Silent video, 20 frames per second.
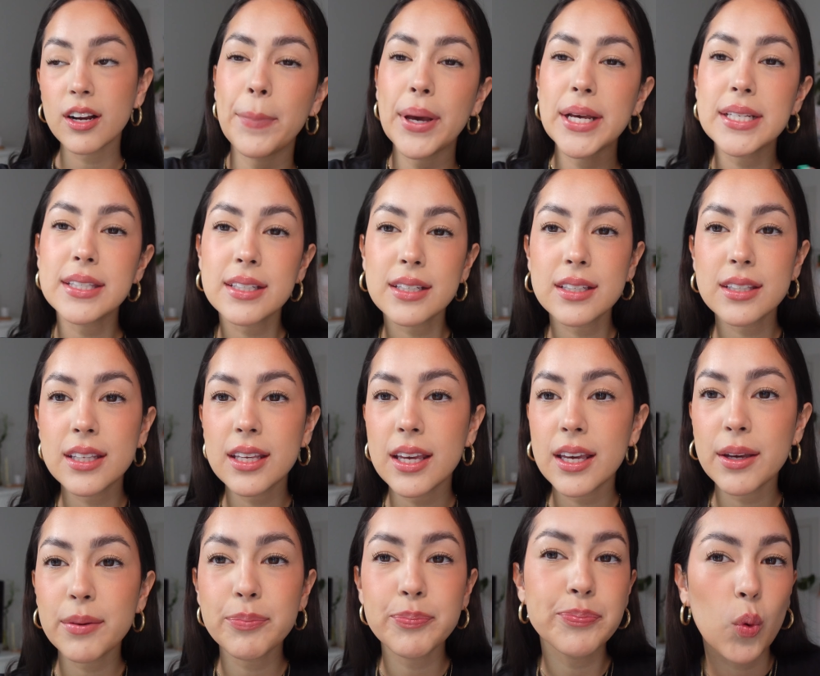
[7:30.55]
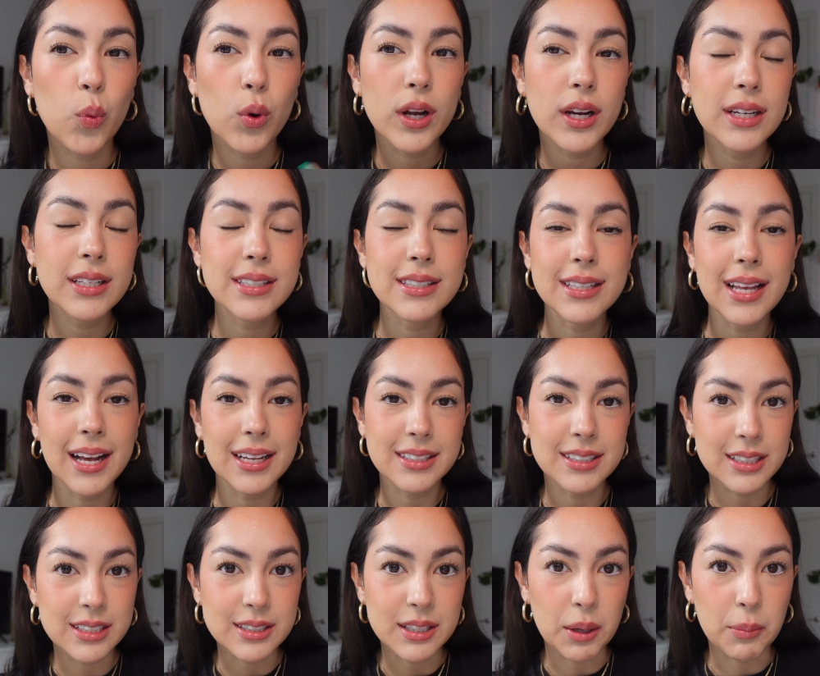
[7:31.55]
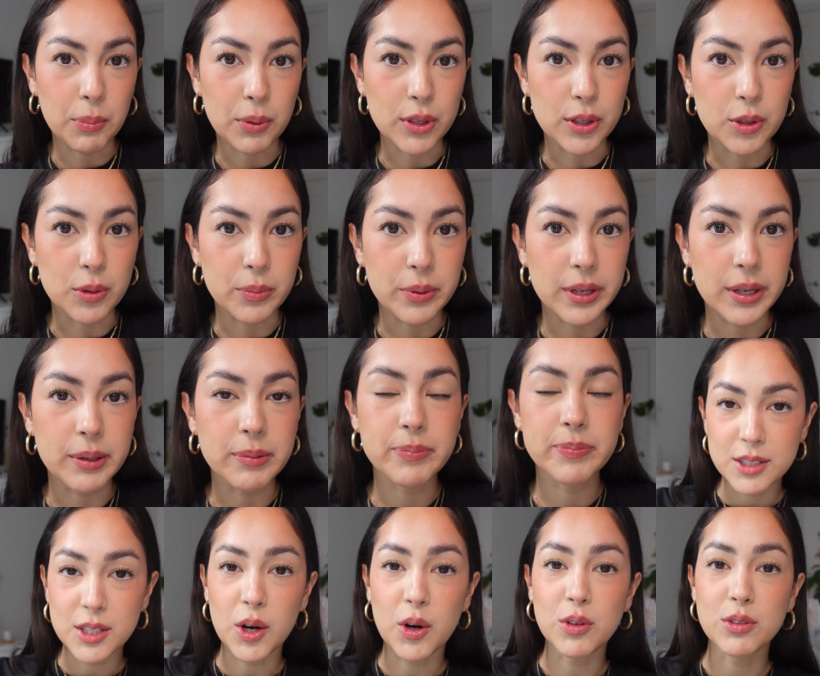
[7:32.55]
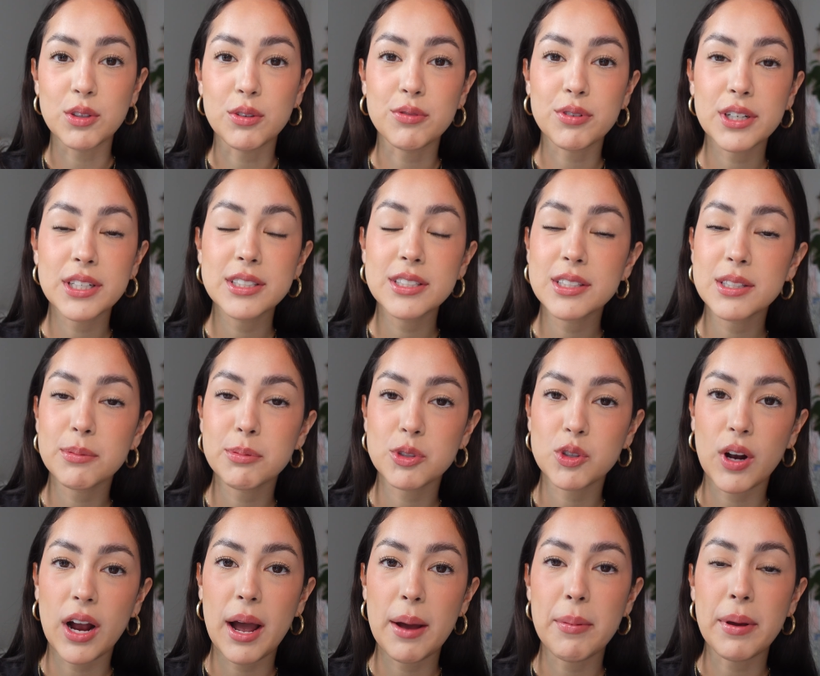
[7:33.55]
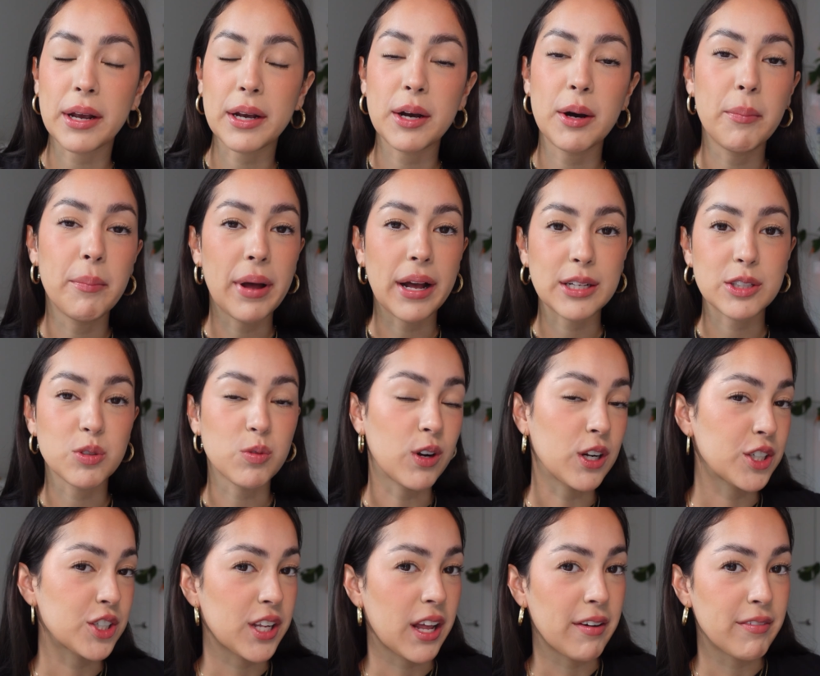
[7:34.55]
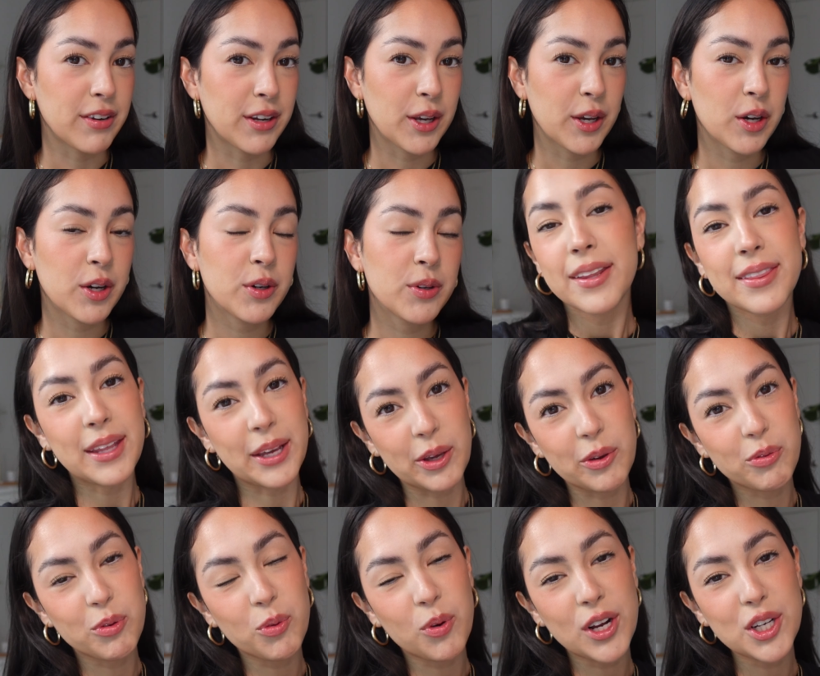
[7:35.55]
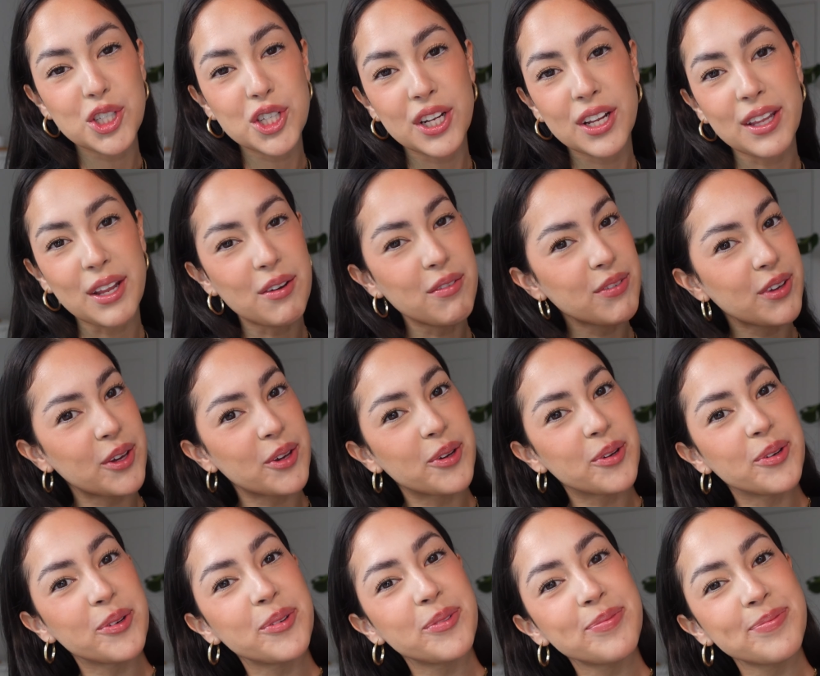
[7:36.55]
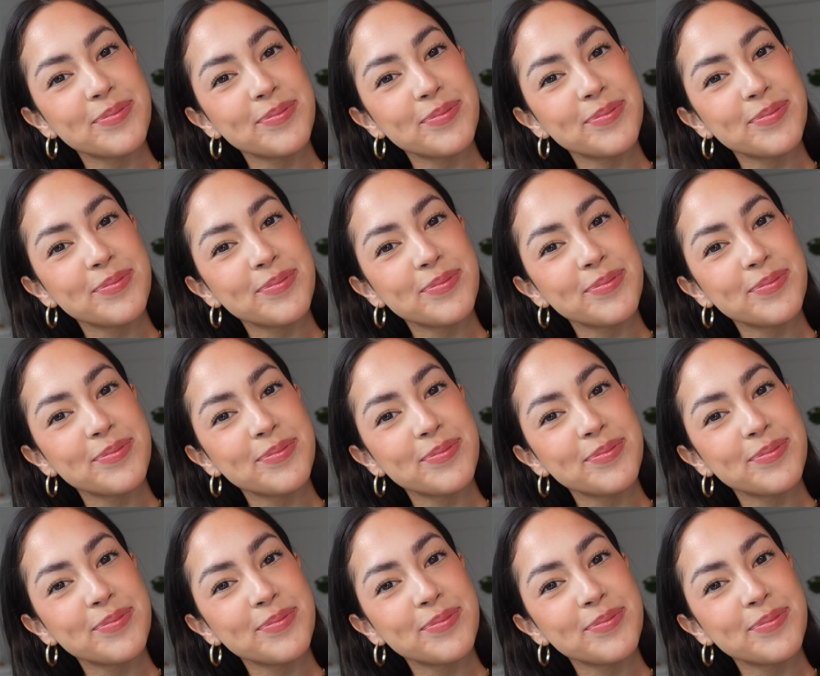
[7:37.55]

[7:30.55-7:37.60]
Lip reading: Basically, we're gonna sass this up a little bit. So don't forget to subscribe and come back to watch that video. Thank you for watching. Love you.